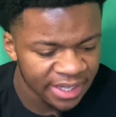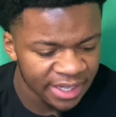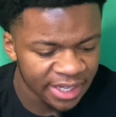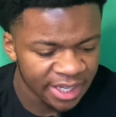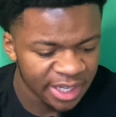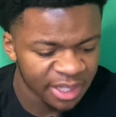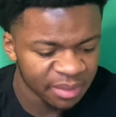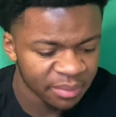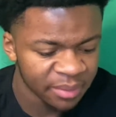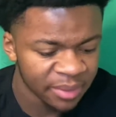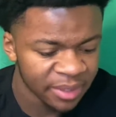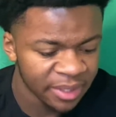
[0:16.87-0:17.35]

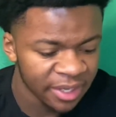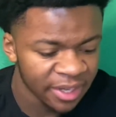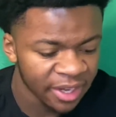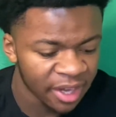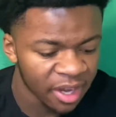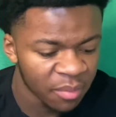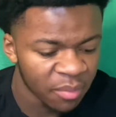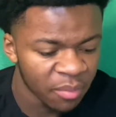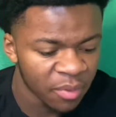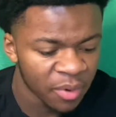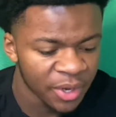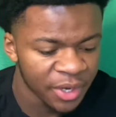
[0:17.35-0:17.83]
N B A
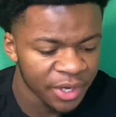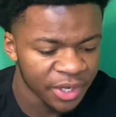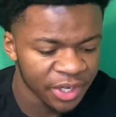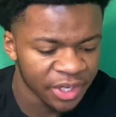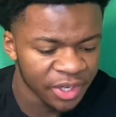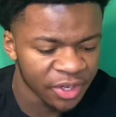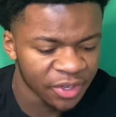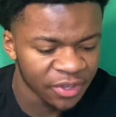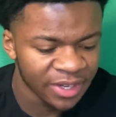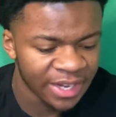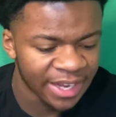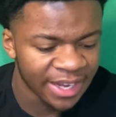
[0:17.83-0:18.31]
young boy,
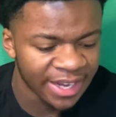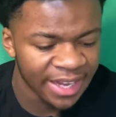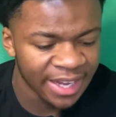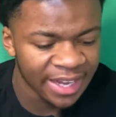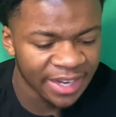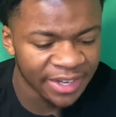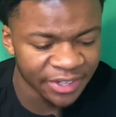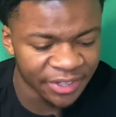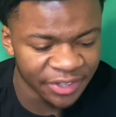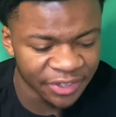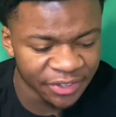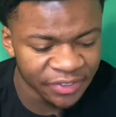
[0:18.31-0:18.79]
know like I
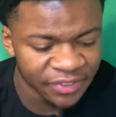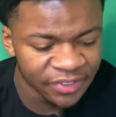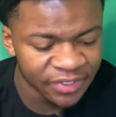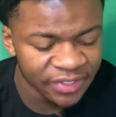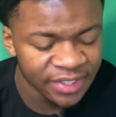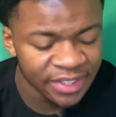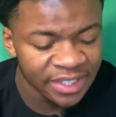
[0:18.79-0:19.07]
know.